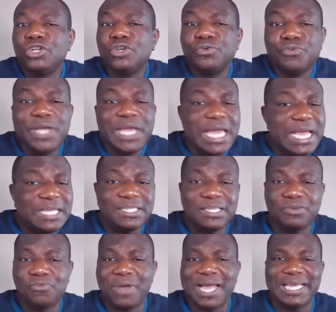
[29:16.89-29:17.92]
the
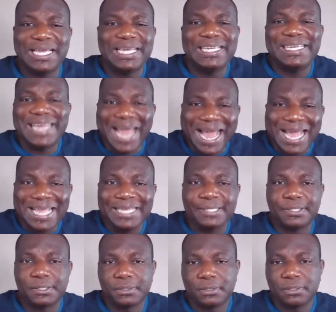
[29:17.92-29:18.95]
reason why he
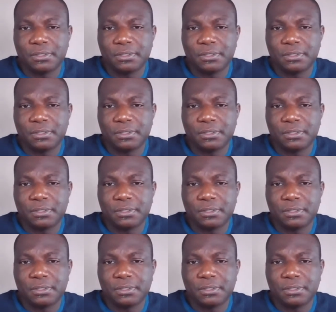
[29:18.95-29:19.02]
died.